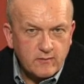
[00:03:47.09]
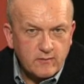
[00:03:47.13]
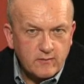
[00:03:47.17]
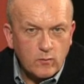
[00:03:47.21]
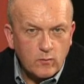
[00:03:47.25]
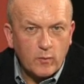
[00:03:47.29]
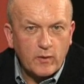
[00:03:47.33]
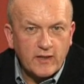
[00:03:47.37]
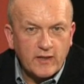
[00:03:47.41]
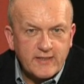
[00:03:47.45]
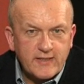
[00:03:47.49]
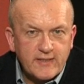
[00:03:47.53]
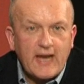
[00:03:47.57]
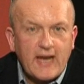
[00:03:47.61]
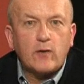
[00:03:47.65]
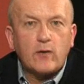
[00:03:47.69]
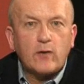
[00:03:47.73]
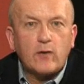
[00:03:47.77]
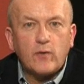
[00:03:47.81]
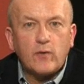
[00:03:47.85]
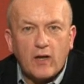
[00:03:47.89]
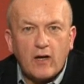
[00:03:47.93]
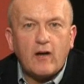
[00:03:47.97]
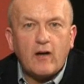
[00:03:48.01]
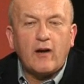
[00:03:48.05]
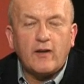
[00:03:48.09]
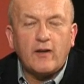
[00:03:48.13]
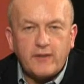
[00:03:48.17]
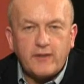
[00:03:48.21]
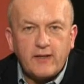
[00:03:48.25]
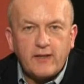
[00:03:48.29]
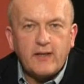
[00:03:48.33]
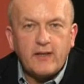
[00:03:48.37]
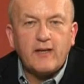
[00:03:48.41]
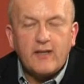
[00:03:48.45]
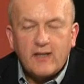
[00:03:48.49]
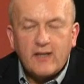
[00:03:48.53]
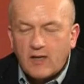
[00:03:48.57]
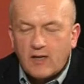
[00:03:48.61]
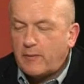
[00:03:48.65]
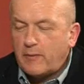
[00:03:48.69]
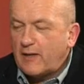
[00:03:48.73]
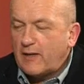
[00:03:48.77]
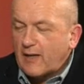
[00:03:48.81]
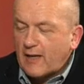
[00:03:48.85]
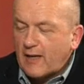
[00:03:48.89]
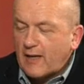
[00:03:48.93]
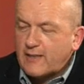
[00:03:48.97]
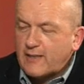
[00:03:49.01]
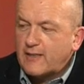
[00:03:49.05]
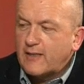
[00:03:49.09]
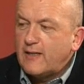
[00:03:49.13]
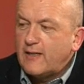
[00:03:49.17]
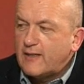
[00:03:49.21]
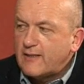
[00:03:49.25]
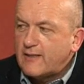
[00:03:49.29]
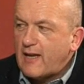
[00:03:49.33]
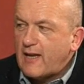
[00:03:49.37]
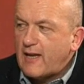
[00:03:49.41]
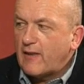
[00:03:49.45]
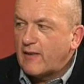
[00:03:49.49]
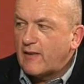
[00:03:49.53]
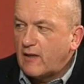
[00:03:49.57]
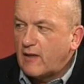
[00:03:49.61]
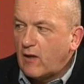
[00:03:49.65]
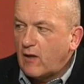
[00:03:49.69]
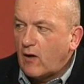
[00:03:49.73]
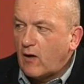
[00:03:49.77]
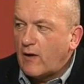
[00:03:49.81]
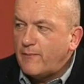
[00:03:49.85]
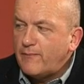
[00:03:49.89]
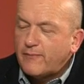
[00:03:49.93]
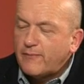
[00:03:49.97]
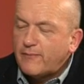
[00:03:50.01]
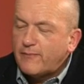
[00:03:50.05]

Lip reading: Well, we're going to tackle that idea a bit later down the line.